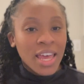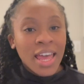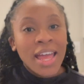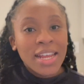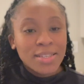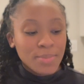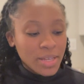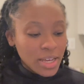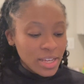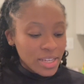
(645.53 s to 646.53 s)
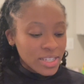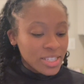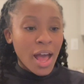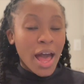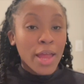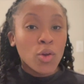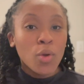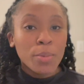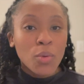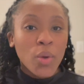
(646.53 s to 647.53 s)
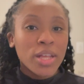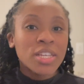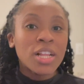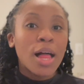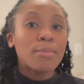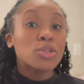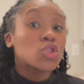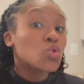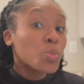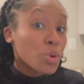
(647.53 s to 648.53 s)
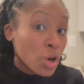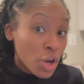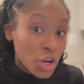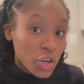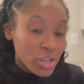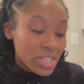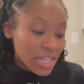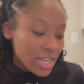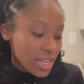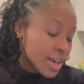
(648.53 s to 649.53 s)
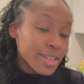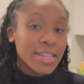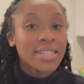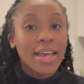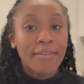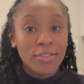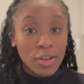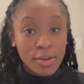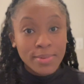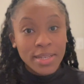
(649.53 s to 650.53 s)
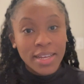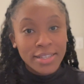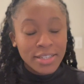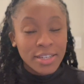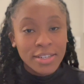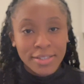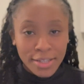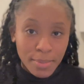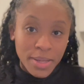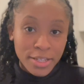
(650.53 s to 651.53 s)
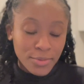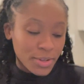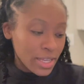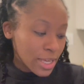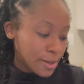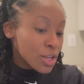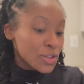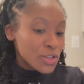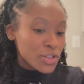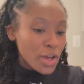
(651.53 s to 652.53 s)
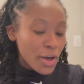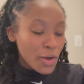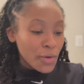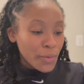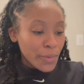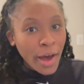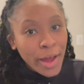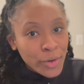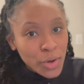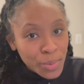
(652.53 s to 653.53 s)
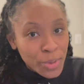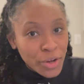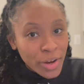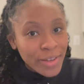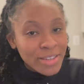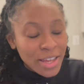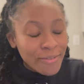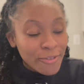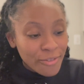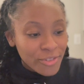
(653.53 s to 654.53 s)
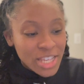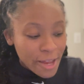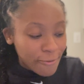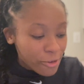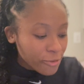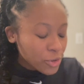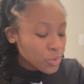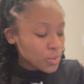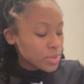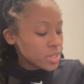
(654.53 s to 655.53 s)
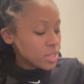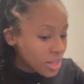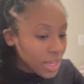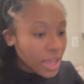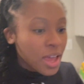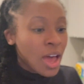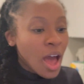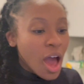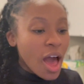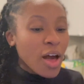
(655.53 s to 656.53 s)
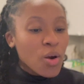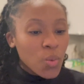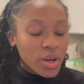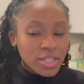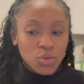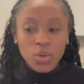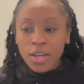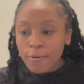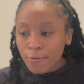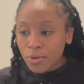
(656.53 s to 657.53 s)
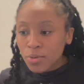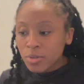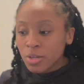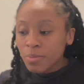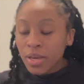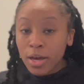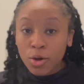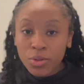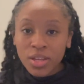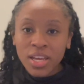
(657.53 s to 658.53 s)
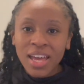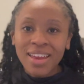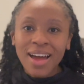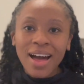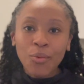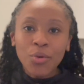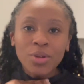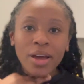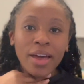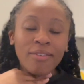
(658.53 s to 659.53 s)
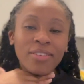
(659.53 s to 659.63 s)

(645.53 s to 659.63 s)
And it's because I normally wait till I'm super hungry to eat, unless I have alarm set to tell myself when to eat. So I normally crave savory foods. Like, I'll want to eat fruit to be healthy, and I will not have